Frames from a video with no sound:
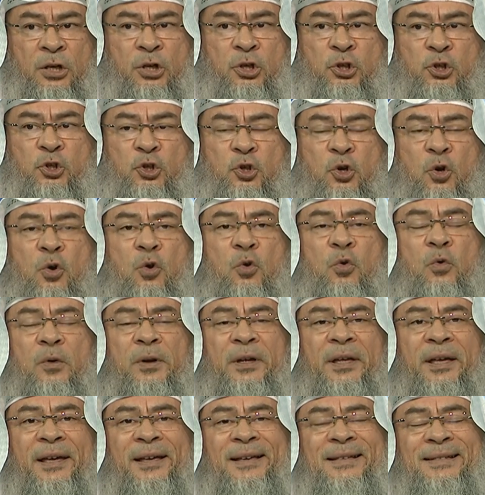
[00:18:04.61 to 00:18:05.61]
So
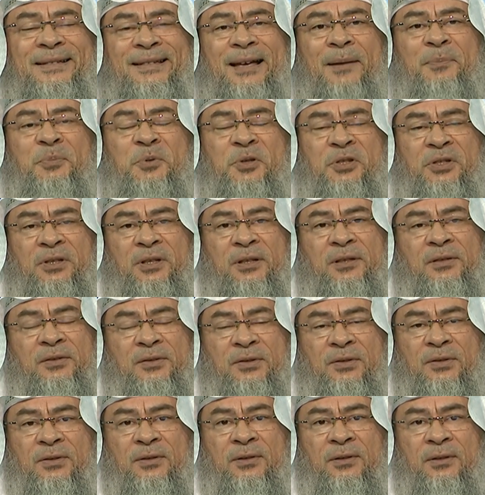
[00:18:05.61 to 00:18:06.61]
a
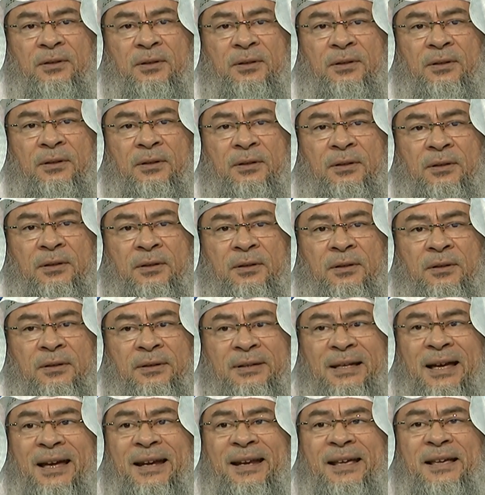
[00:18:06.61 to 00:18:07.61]
substance
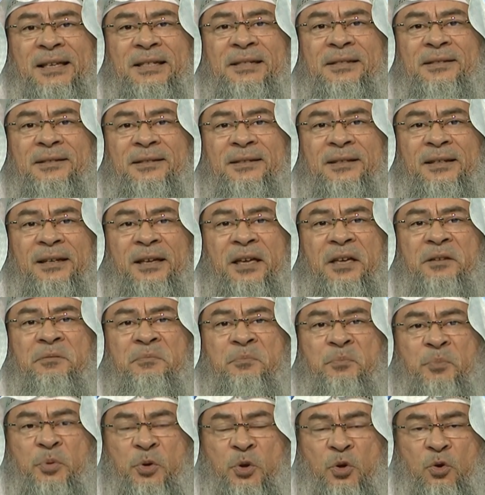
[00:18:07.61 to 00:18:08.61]
that is
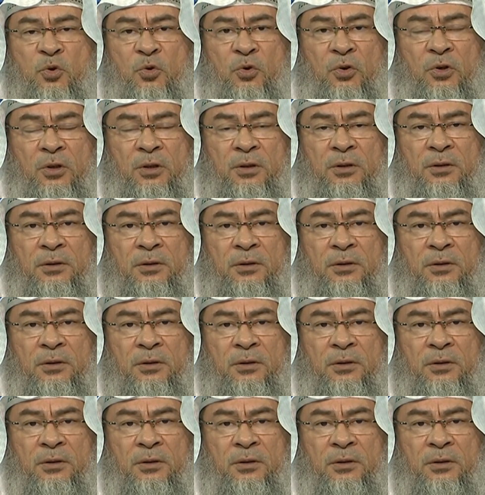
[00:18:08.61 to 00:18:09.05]
impure,